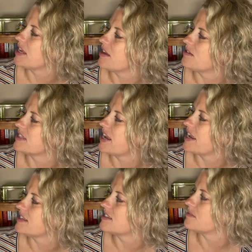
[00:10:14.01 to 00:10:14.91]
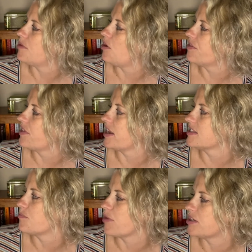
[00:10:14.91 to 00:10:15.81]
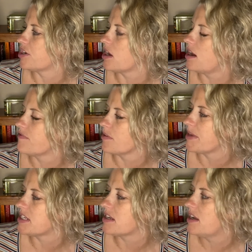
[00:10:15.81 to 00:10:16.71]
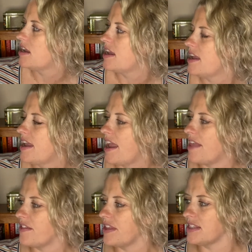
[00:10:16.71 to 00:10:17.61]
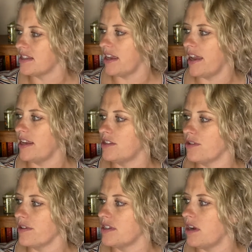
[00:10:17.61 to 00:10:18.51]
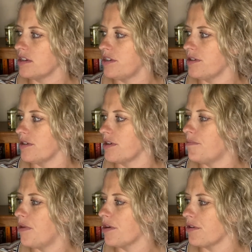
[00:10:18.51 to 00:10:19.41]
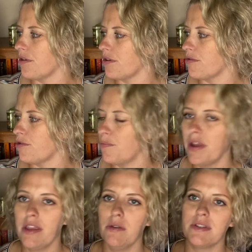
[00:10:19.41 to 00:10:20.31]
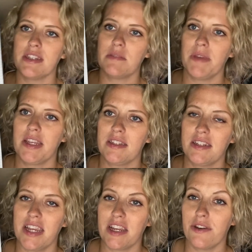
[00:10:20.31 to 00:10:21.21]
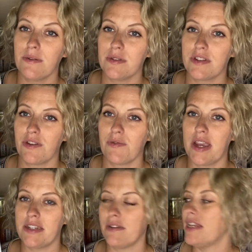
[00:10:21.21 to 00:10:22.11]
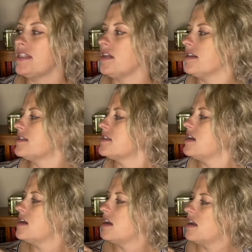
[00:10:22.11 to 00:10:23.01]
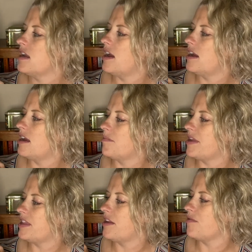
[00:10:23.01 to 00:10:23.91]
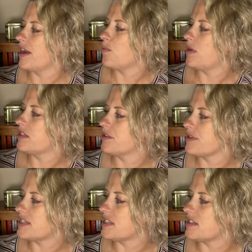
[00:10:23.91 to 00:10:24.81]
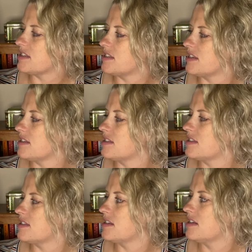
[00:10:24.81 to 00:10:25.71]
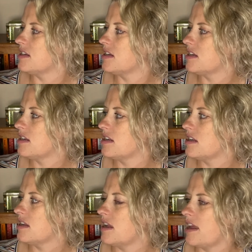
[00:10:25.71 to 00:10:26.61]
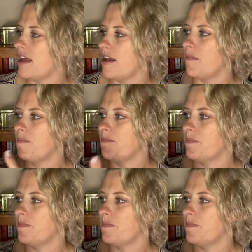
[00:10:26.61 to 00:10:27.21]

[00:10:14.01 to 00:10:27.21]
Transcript: else that has small things branching off from it? And then they say, turn and talk to your partner or group. Use this space to take notes or write down ideas. Um, and then write one to three sentences, um,